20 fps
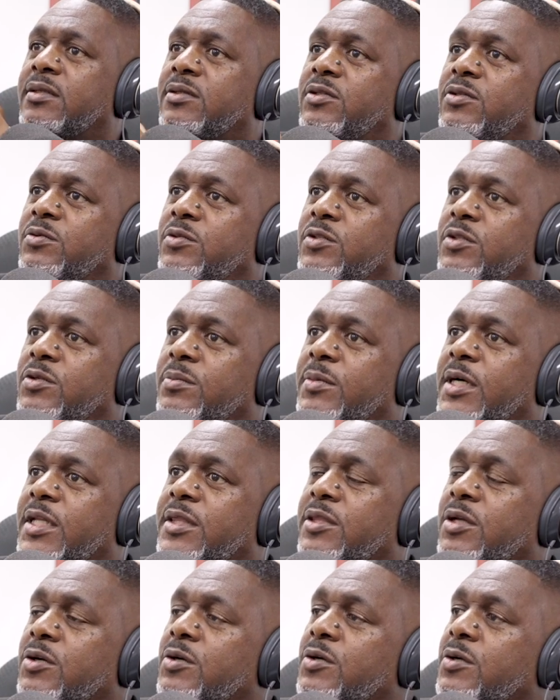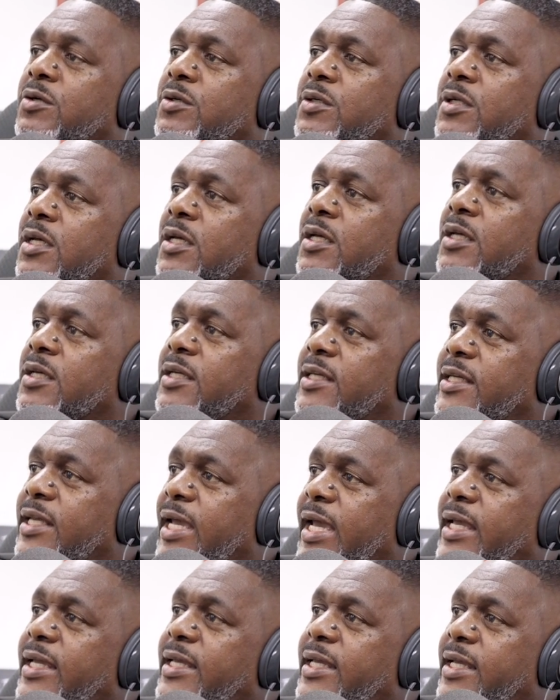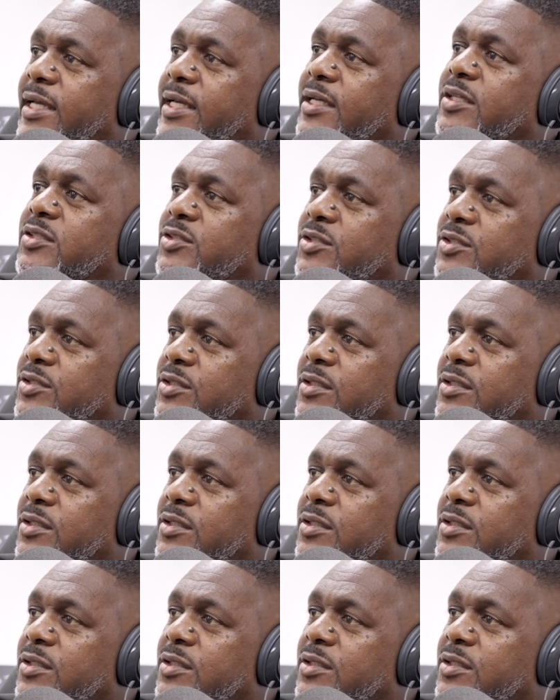You're my third gay guest.